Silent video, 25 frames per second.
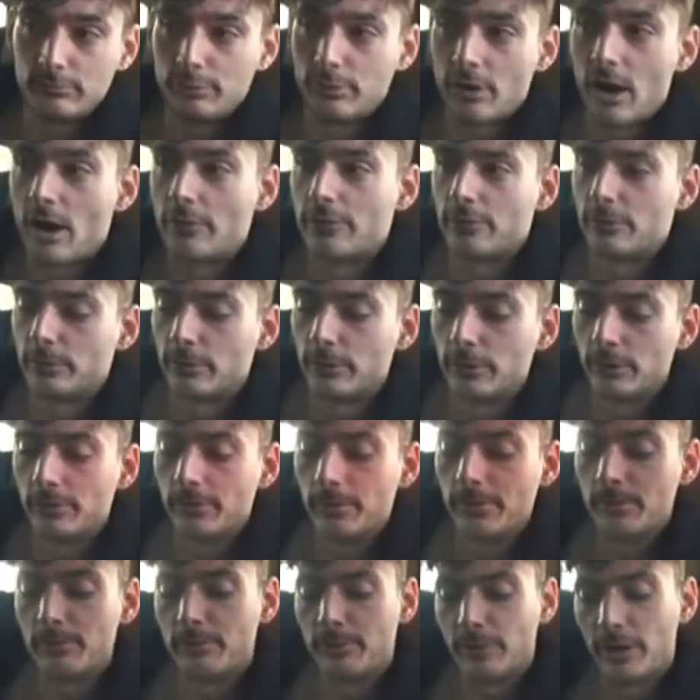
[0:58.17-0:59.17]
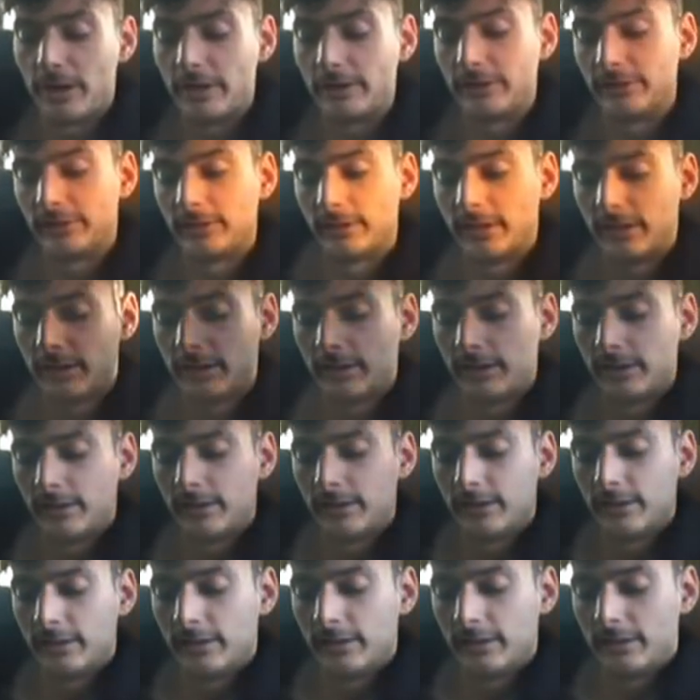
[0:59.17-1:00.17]
profitable, but
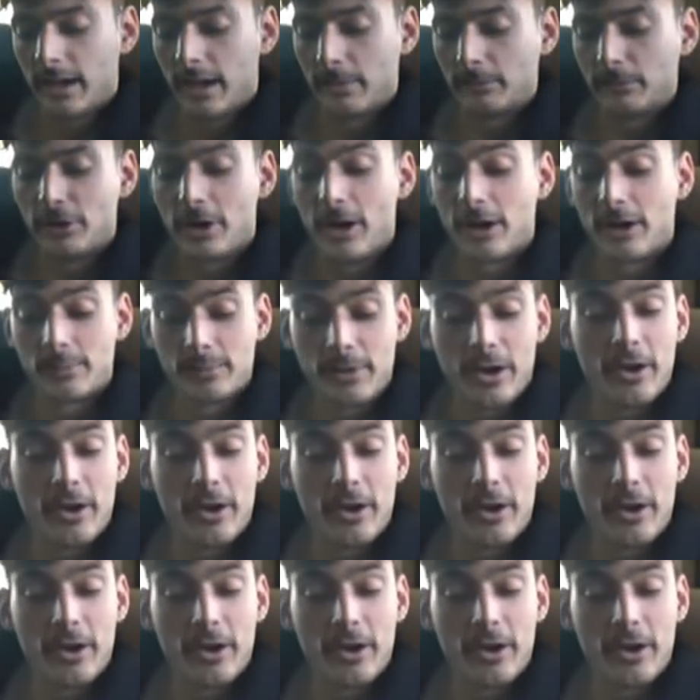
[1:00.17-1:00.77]
I'm talking